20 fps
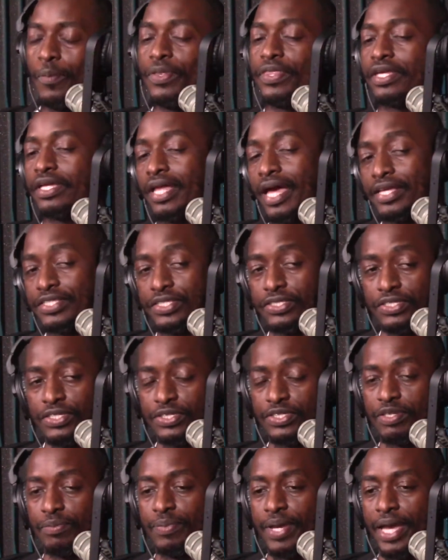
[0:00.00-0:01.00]
the class is
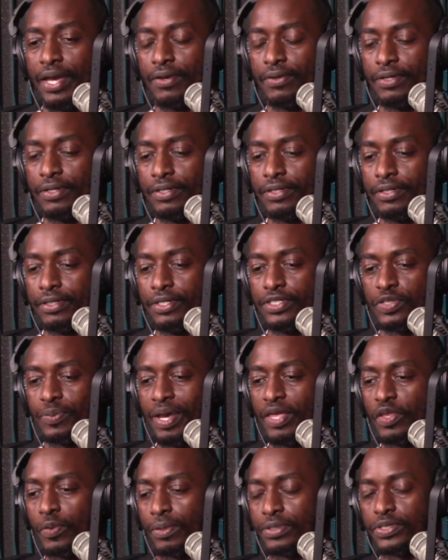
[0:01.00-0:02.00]
just about
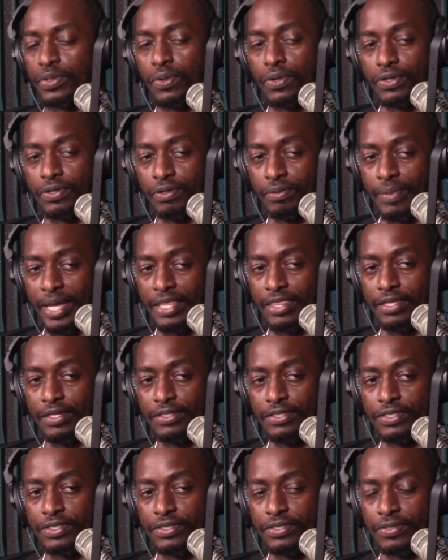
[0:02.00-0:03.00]
the rhetorical
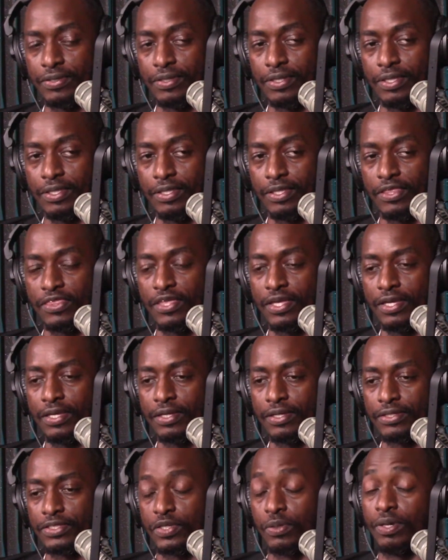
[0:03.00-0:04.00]
methods. So the
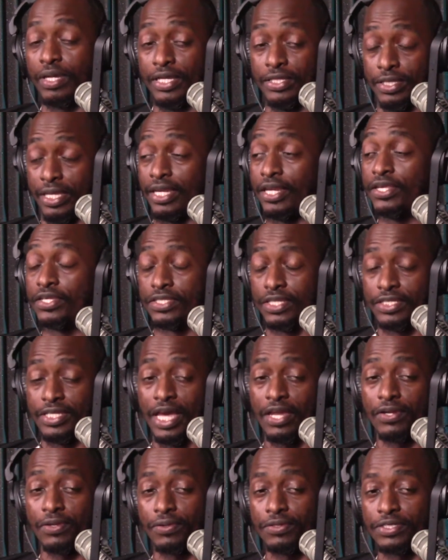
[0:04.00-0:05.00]
thing, so it is the
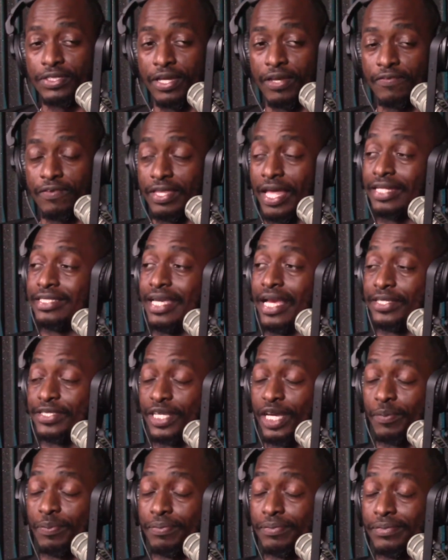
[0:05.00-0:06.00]
technical stuff, and that takes
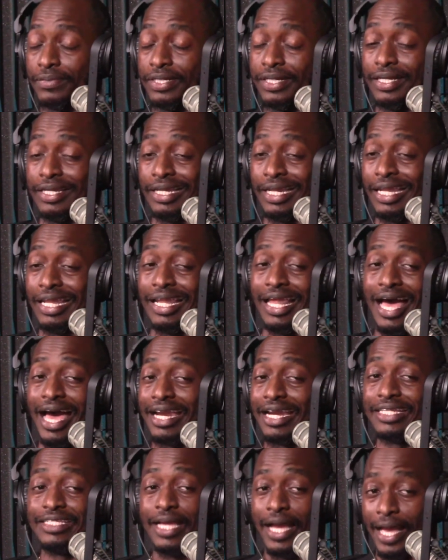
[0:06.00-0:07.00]
up a
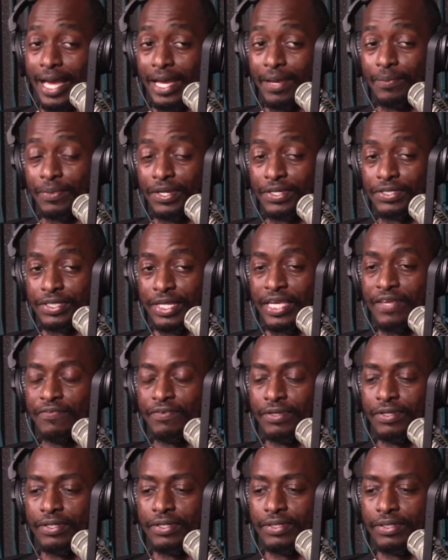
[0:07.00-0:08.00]
lot of time because
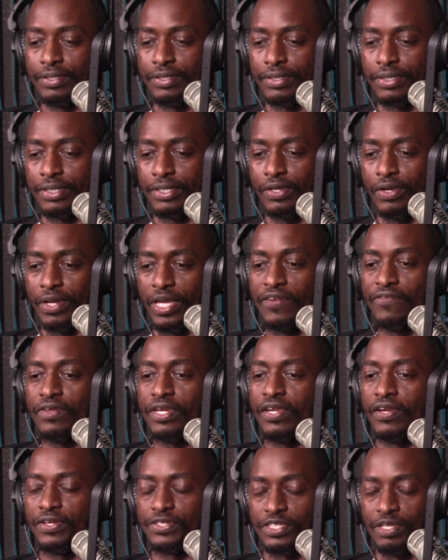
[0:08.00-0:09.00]
even
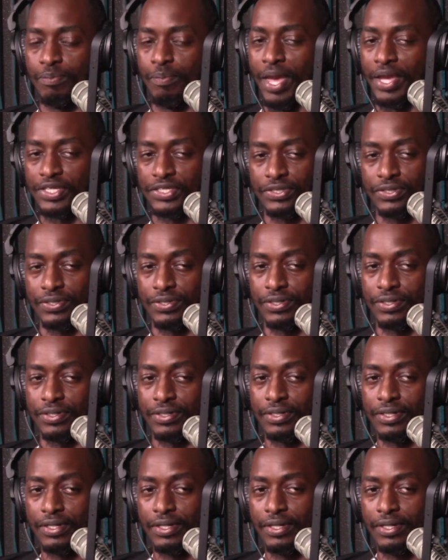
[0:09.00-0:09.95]
in a semester,